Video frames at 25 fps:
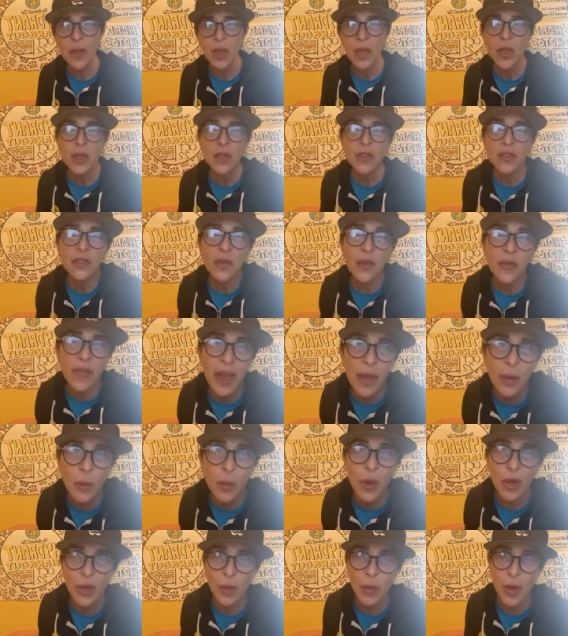So
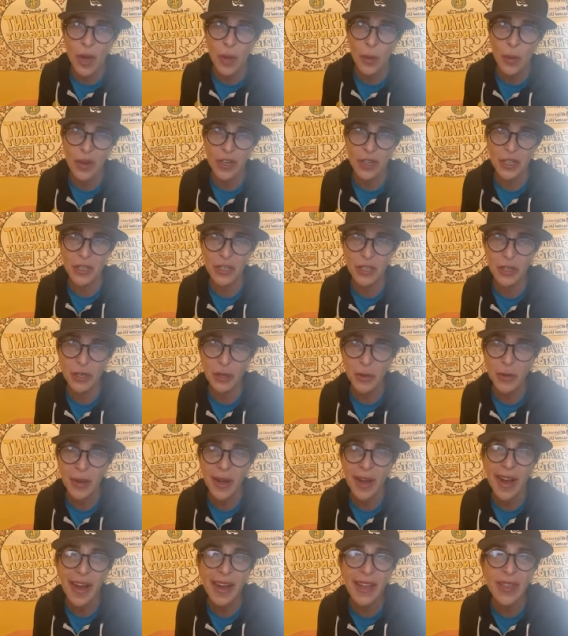then what do I want to do?
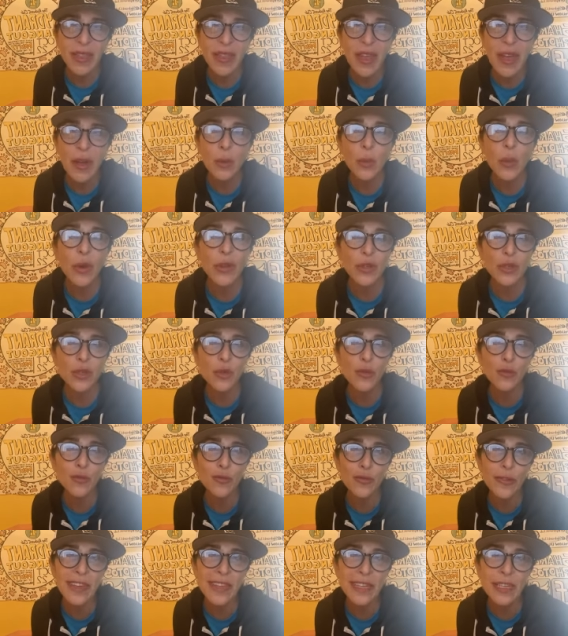I then want to
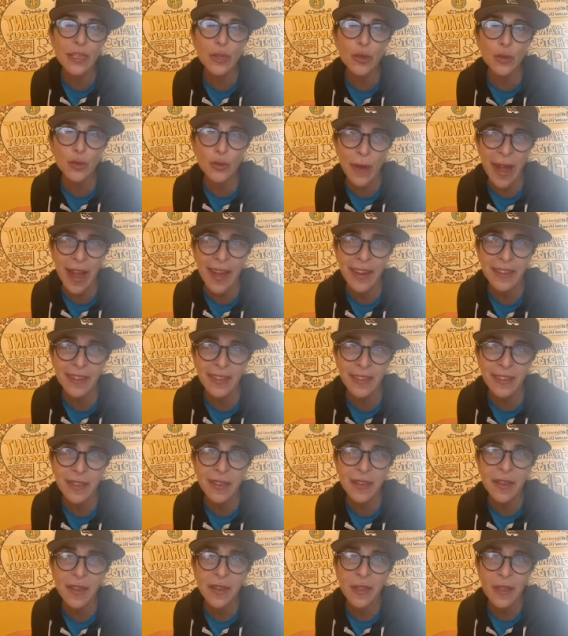redirect
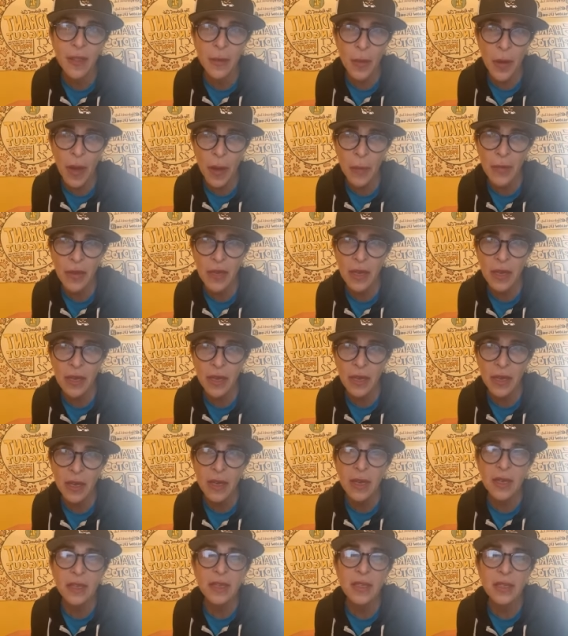the puppy
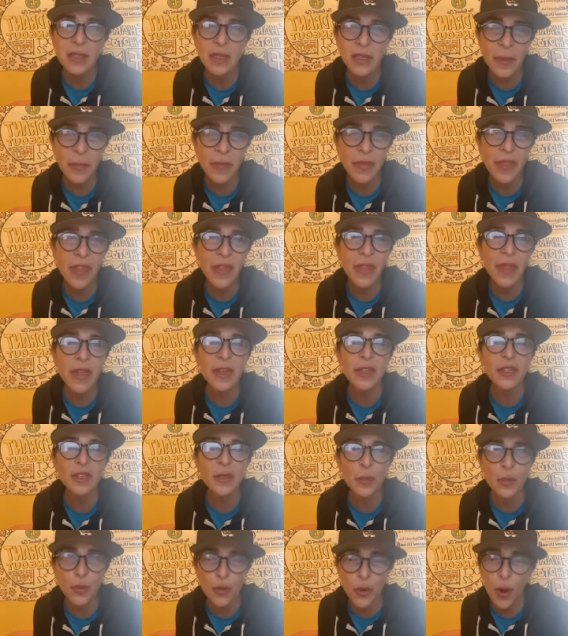to something that is
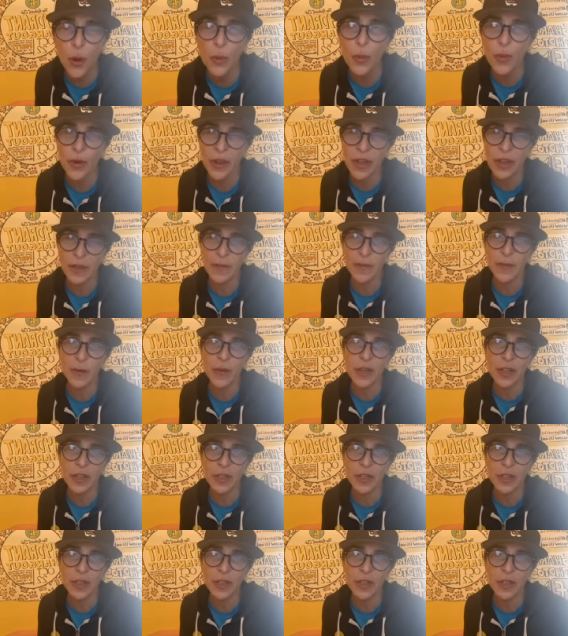appropriate for it